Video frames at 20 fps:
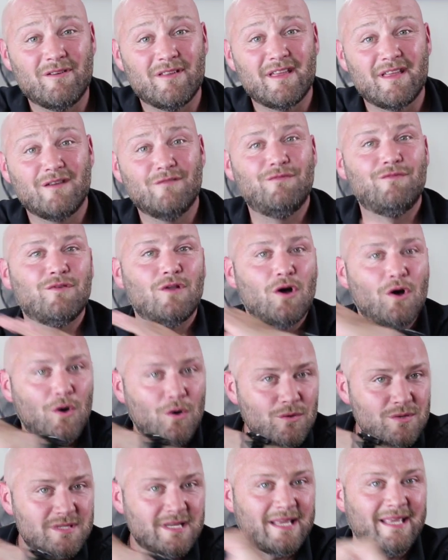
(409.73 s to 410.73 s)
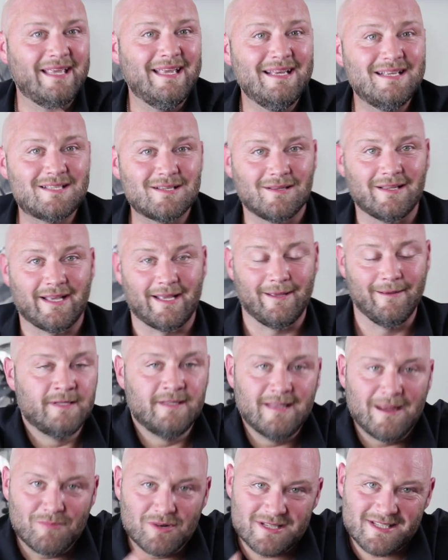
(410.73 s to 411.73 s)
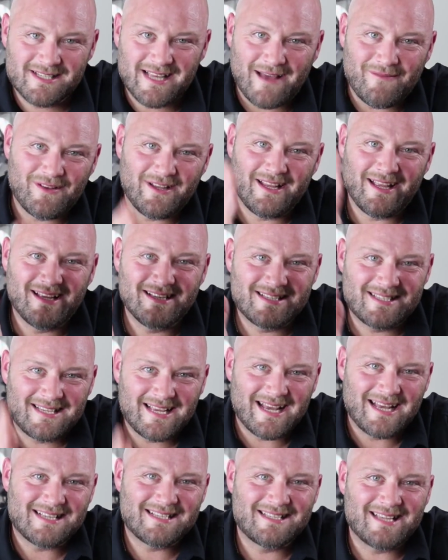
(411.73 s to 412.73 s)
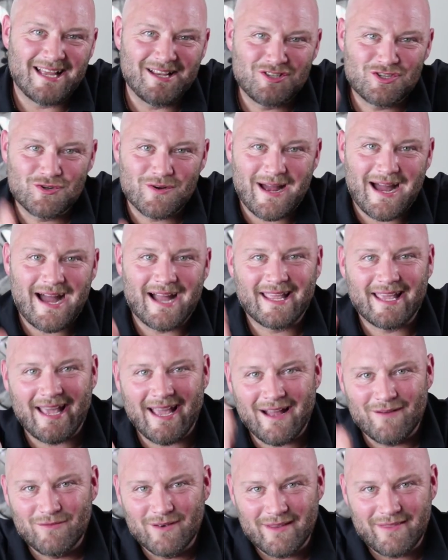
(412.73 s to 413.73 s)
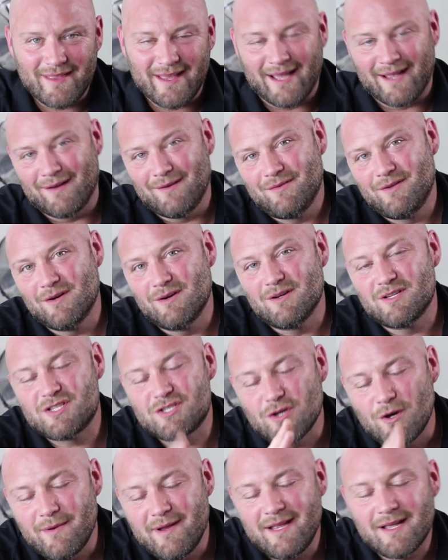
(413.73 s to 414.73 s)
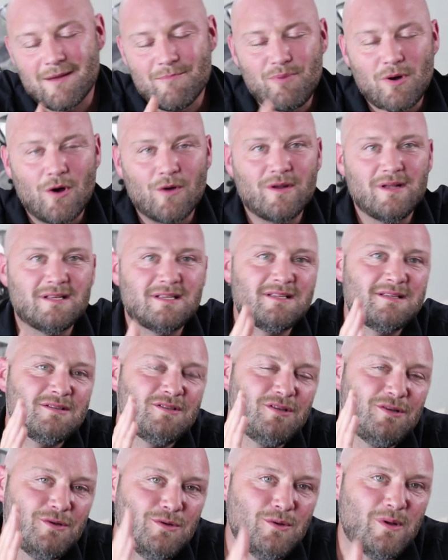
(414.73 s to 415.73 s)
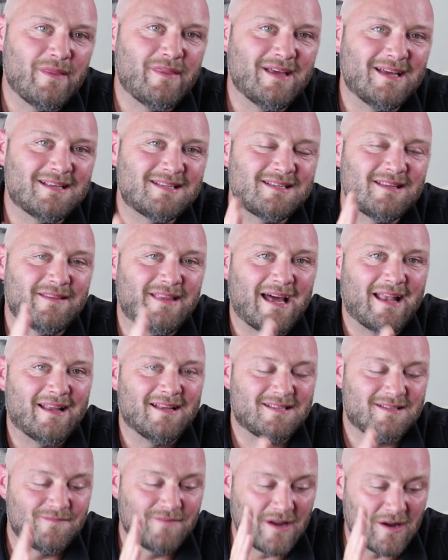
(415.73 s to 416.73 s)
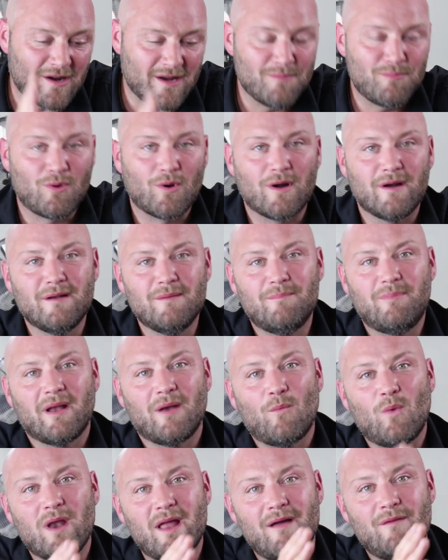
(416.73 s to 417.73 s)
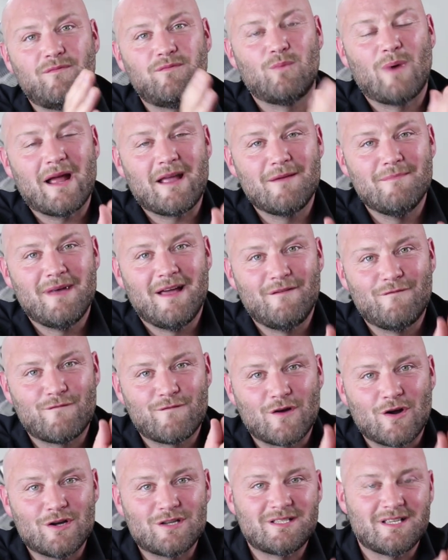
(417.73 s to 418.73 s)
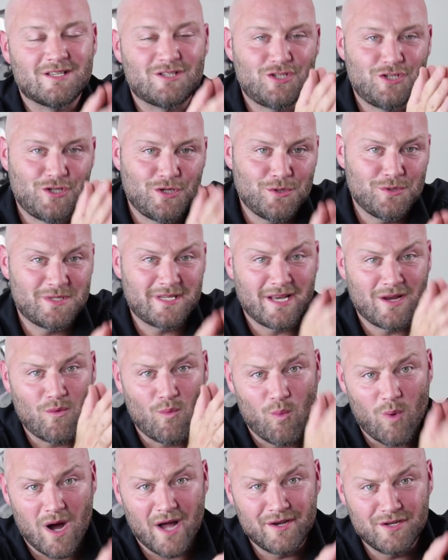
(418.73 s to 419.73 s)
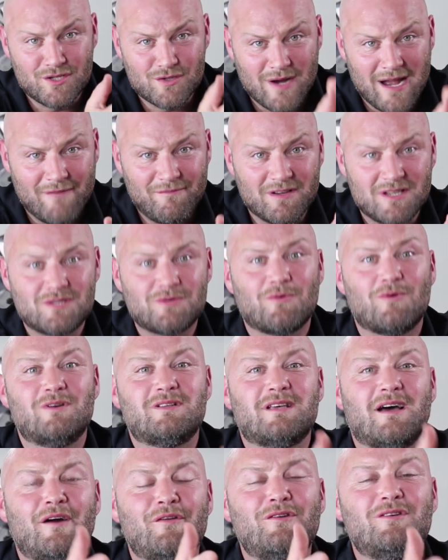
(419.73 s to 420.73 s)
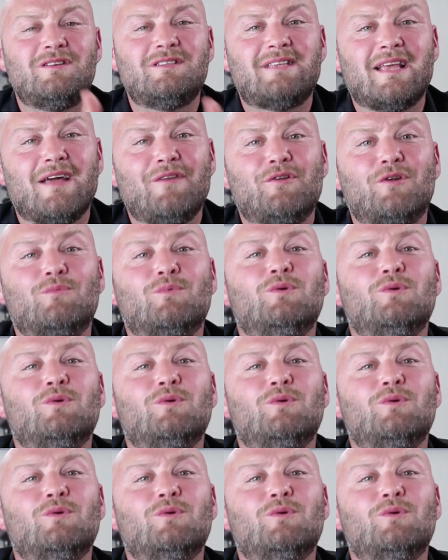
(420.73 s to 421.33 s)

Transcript: everything flows easily. Number 7 is test and track everything. There are so many components to this that it's very important, but what I recommend first is choosing one traffic source, understand the